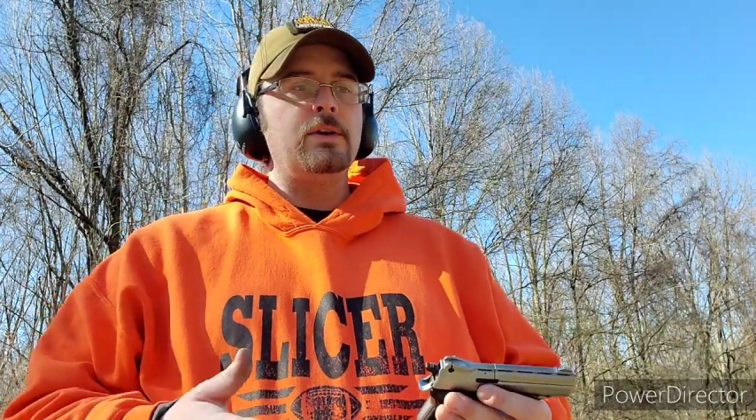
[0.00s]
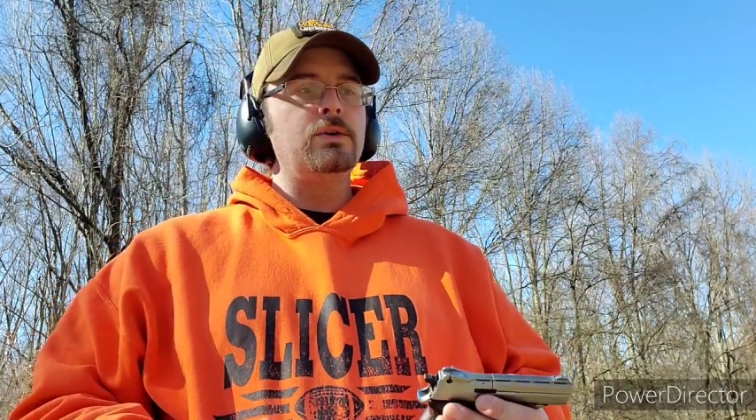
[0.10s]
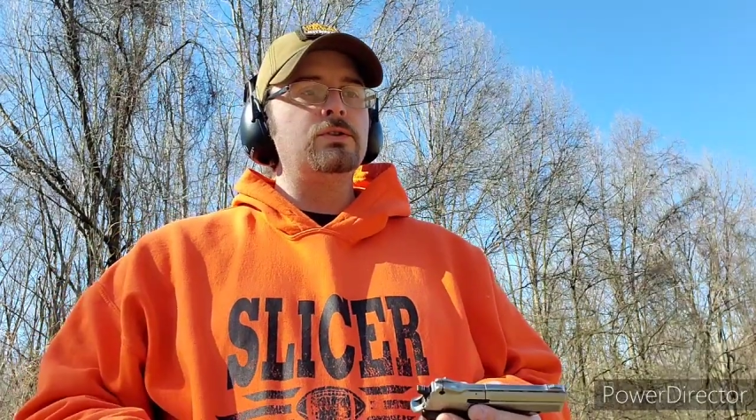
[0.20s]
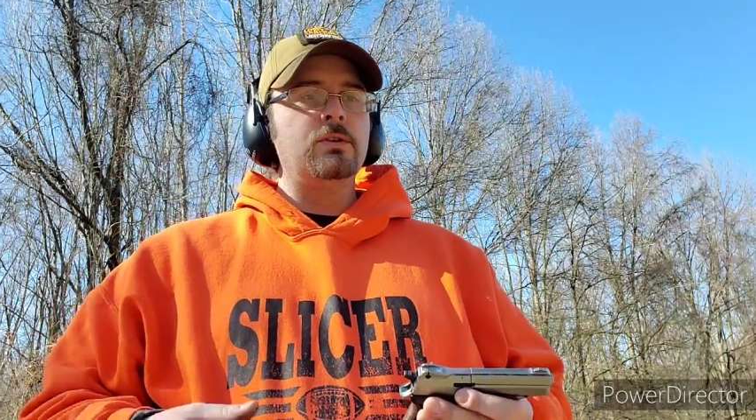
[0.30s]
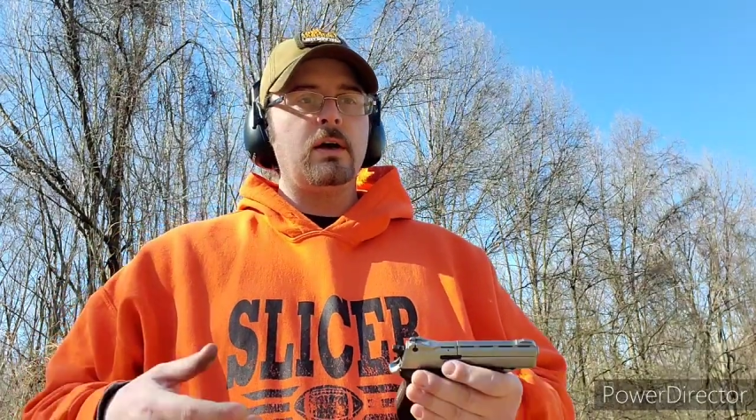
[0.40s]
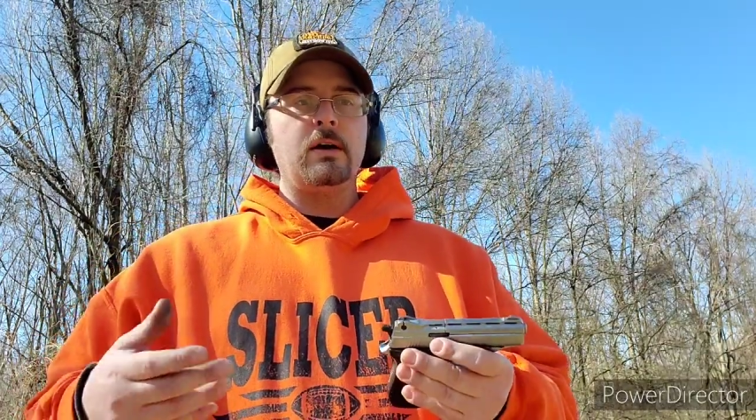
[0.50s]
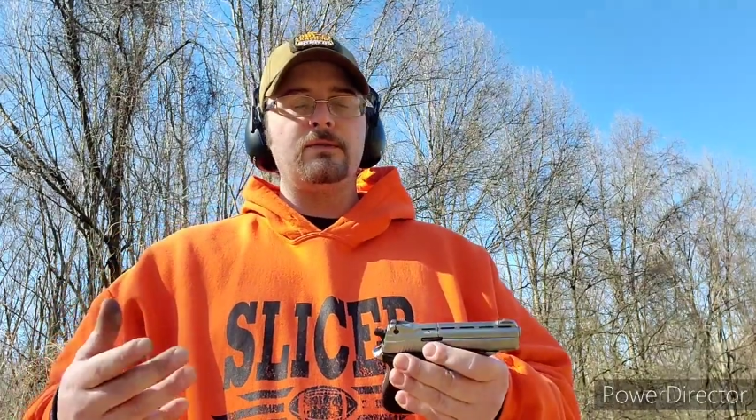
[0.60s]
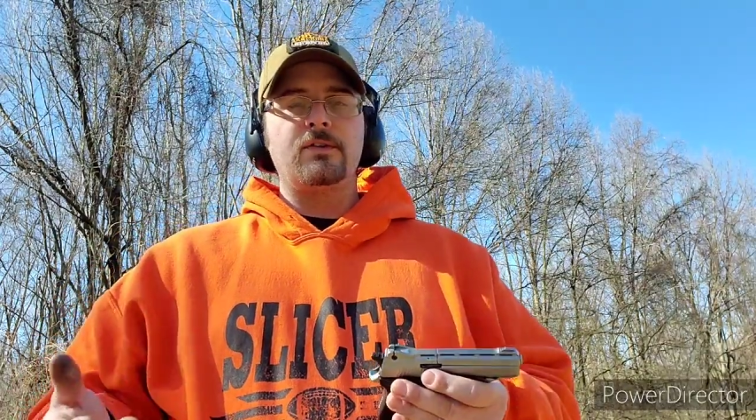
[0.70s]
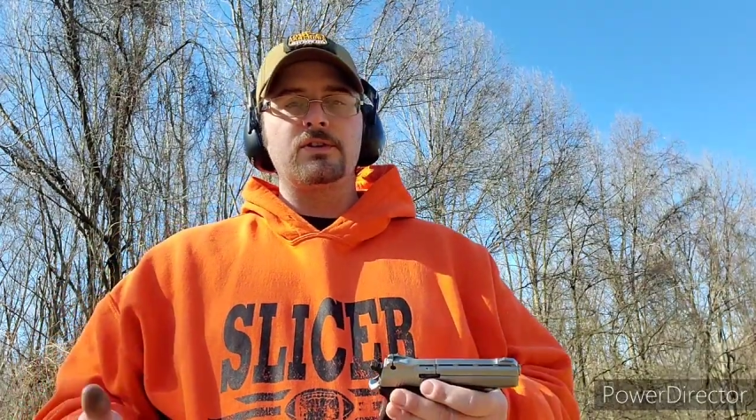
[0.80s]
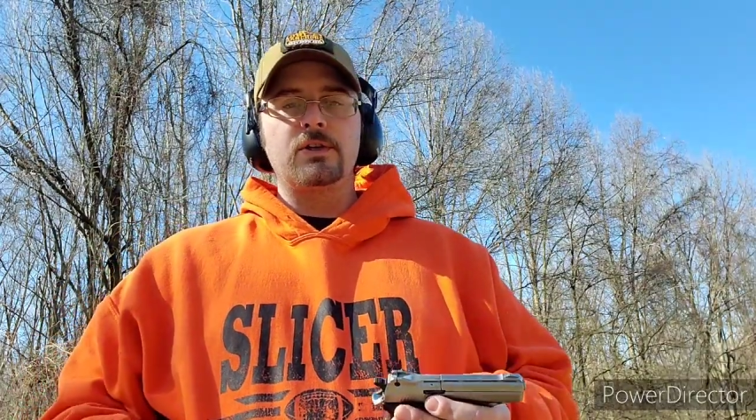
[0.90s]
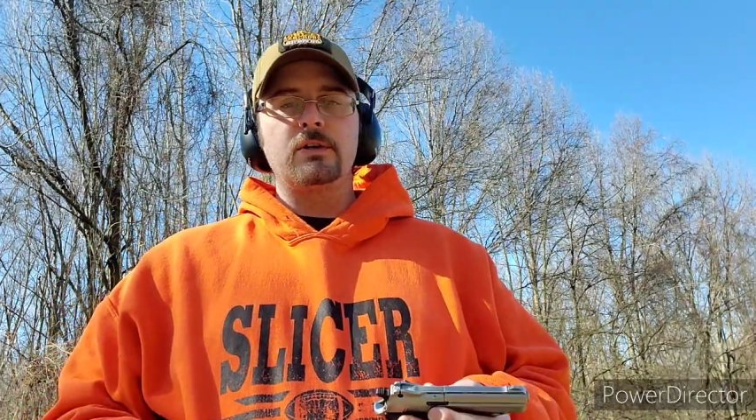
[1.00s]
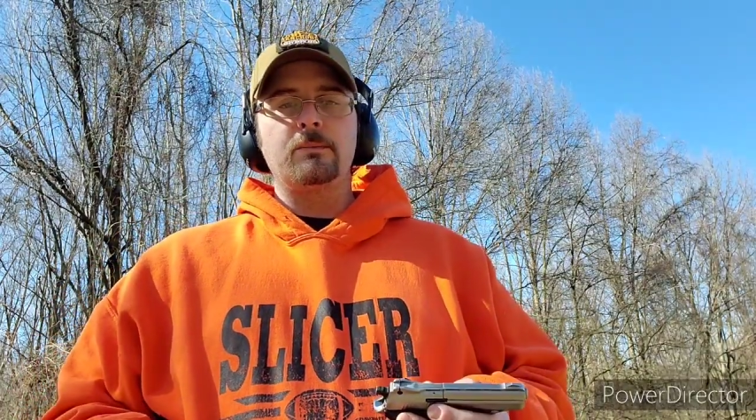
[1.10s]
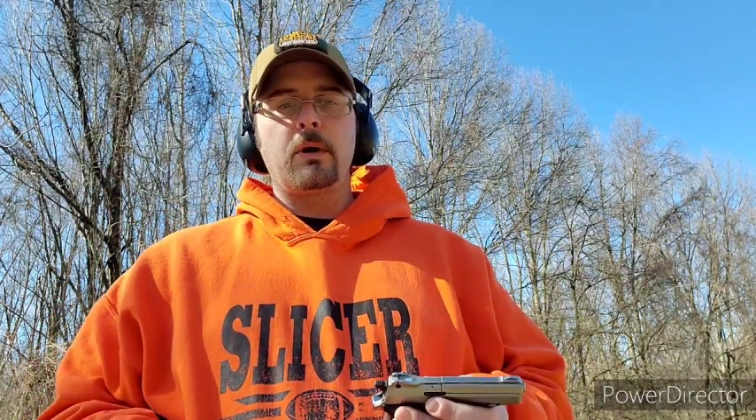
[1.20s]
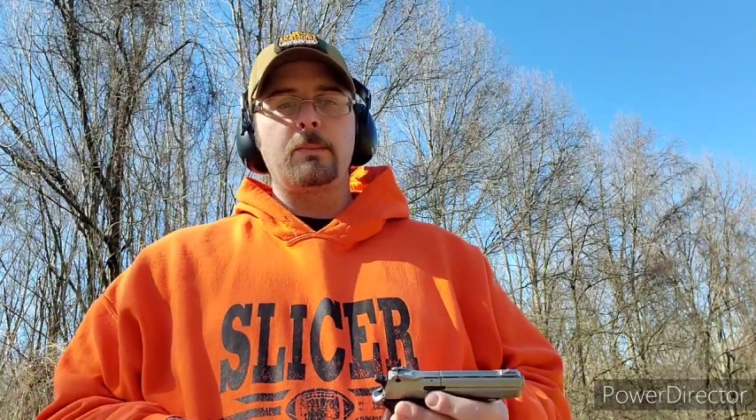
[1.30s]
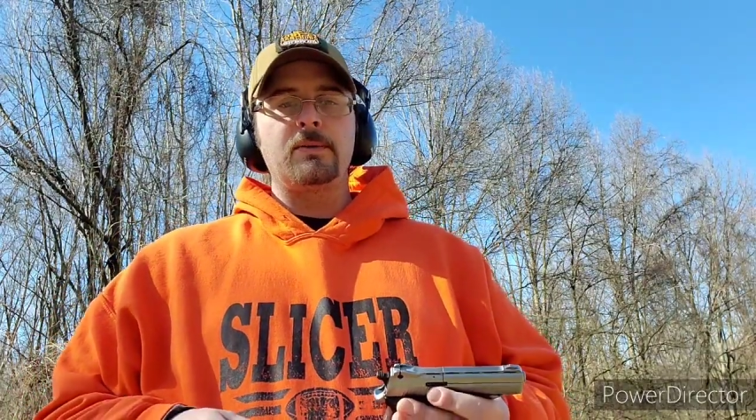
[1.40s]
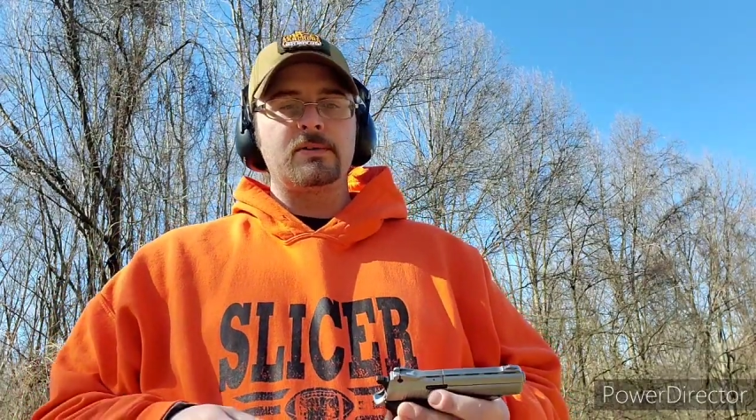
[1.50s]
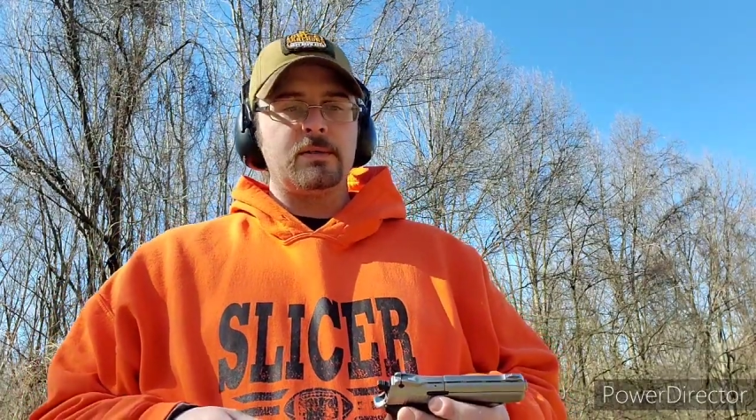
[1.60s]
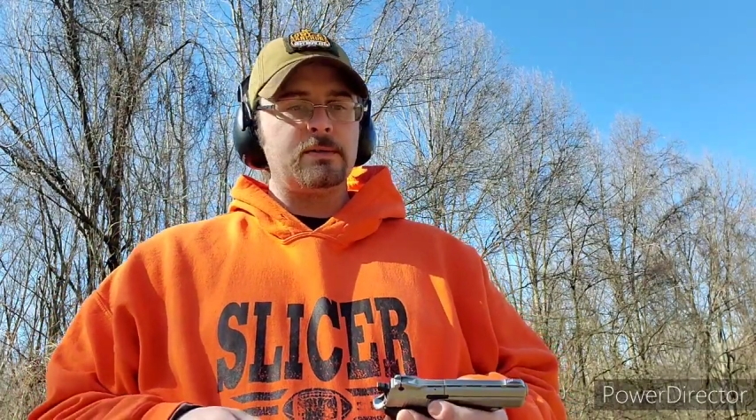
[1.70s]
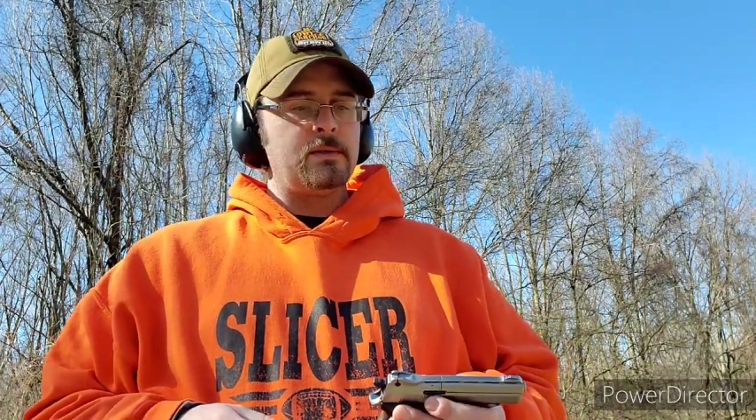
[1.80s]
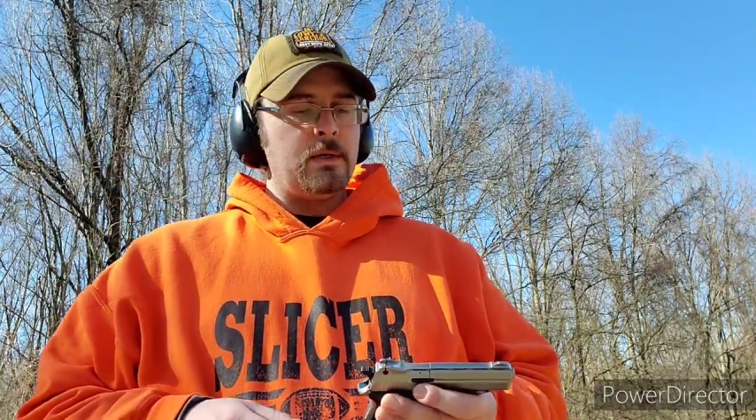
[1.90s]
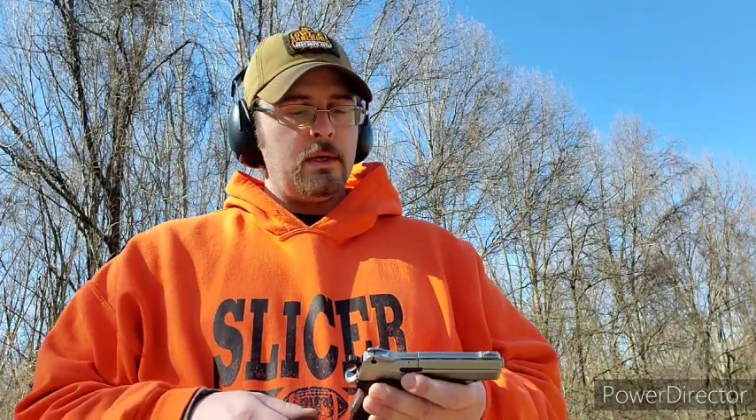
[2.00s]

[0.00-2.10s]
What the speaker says: used for certain purposes.